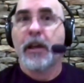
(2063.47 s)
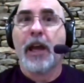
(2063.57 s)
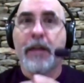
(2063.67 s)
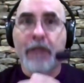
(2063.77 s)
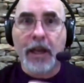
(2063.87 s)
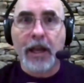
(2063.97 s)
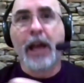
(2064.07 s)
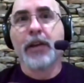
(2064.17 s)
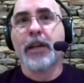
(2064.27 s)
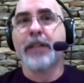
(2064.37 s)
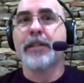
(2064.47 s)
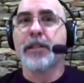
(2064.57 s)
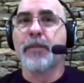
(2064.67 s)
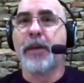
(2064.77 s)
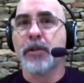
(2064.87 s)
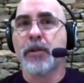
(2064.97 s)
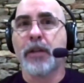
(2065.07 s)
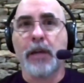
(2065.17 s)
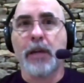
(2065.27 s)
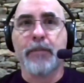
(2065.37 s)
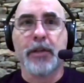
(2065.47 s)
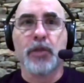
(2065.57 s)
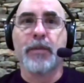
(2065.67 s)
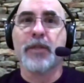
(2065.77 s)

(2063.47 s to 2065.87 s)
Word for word: Yeah. And then I, I could anticipate also that companies would